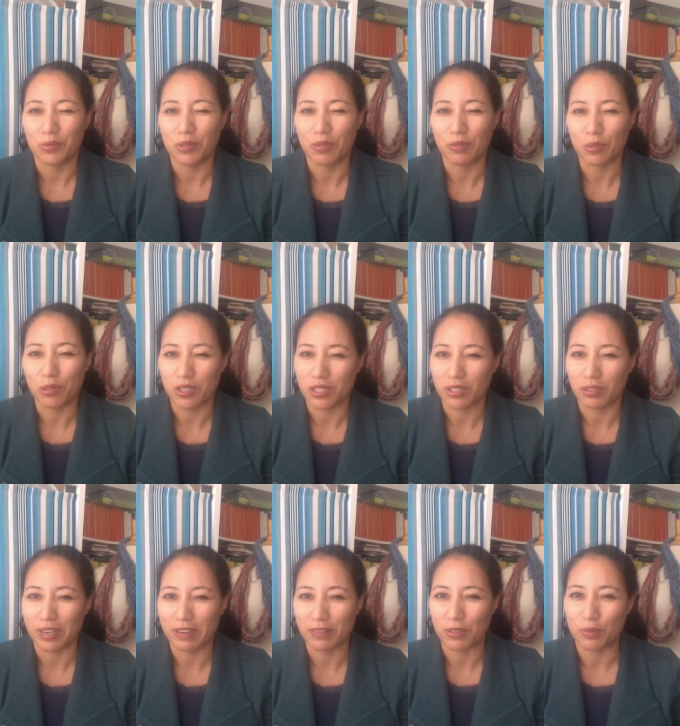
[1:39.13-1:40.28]
of course the
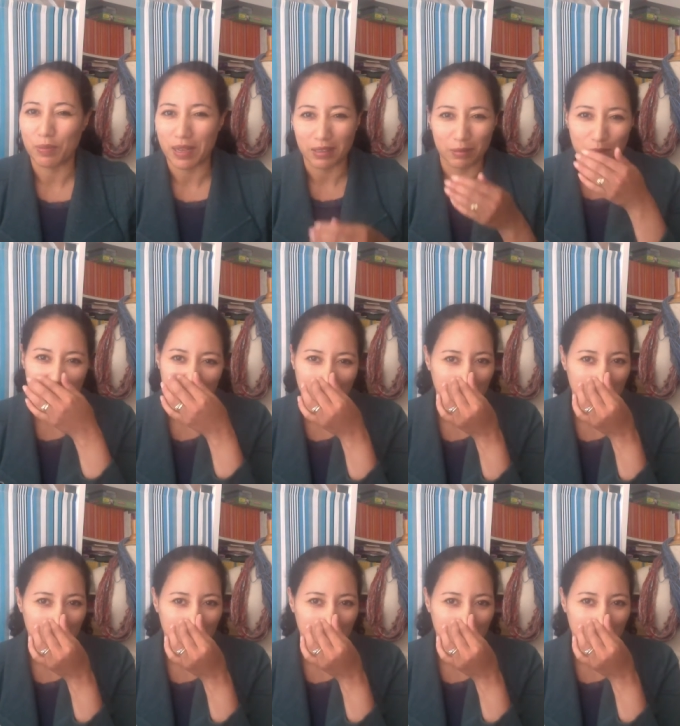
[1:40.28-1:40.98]
crafts do matter, but